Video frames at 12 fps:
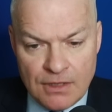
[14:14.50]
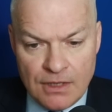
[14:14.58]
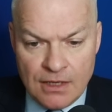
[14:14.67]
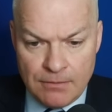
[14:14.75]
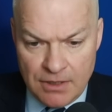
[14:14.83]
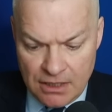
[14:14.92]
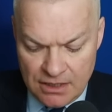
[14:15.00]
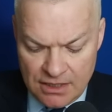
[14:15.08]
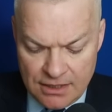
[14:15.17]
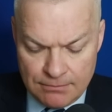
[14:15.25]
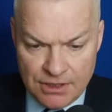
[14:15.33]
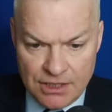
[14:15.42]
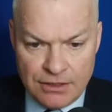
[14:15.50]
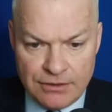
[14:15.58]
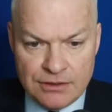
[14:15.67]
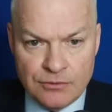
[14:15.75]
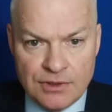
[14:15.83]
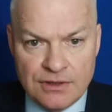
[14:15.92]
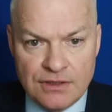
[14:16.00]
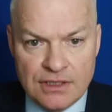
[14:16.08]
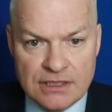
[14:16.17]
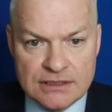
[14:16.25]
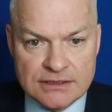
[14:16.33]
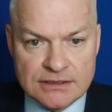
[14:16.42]
Yep, I am going with
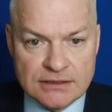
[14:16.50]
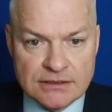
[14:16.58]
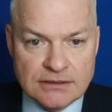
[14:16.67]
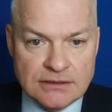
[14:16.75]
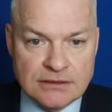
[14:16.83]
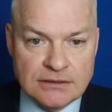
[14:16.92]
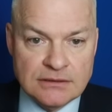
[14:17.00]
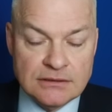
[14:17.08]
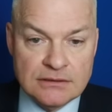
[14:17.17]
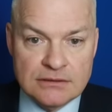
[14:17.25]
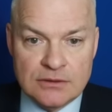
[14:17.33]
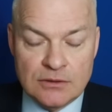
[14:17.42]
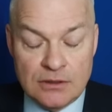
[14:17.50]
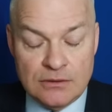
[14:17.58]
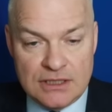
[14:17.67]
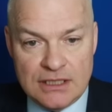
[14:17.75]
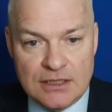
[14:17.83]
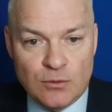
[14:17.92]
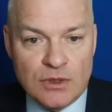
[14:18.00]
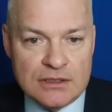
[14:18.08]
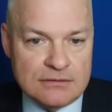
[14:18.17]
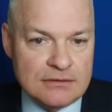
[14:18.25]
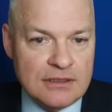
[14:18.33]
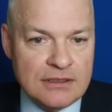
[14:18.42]
this. Okay,
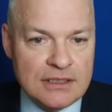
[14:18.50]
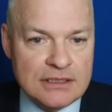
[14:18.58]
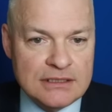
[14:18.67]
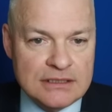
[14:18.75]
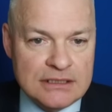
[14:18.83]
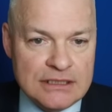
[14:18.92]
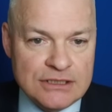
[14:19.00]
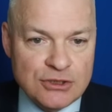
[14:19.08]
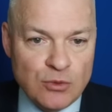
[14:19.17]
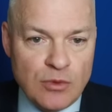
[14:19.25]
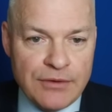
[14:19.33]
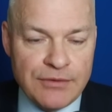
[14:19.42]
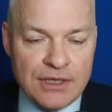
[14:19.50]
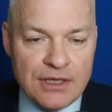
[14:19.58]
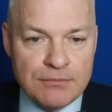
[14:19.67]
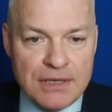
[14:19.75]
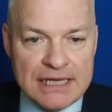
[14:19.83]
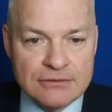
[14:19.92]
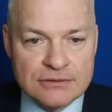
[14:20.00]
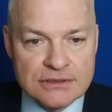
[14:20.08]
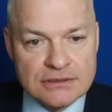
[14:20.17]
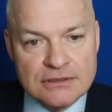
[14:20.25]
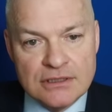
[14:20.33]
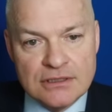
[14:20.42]
well, I didn't need to worry about
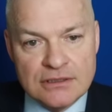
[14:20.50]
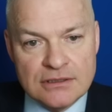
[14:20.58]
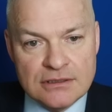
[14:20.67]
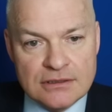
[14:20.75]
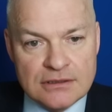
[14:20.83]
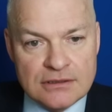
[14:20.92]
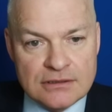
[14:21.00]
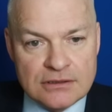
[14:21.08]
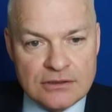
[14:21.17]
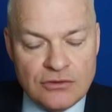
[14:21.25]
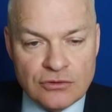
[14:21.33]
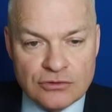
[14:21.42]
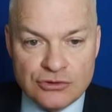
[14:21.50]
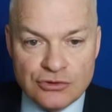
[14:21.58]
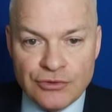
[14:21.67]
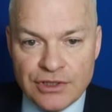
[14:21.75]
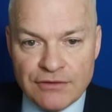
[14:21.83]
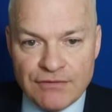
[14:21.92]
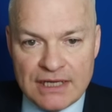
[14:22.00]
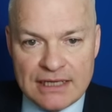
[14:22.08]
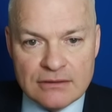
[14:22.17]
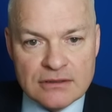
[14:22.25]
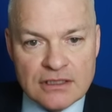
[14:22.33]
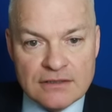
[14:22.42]
not drawing a
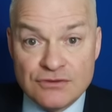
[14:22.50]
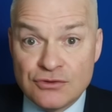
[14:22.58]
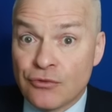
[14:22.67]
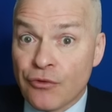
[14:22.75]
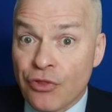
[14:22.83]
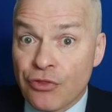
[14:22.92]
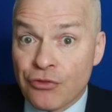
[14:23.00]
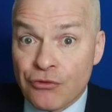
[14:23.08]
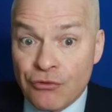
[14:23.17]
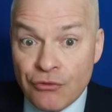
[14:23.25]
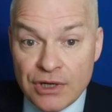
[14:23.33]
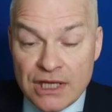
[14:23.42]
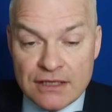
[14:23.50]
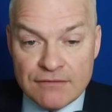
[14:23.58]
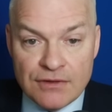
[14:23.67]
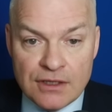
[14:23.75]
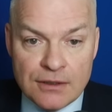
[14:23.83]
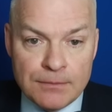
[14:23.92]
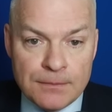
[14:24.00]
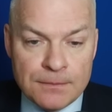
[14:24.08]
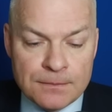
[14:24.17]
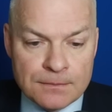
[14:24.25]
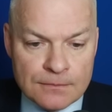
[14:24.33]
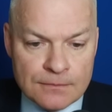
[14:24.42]
vowel. I've drawn three of them.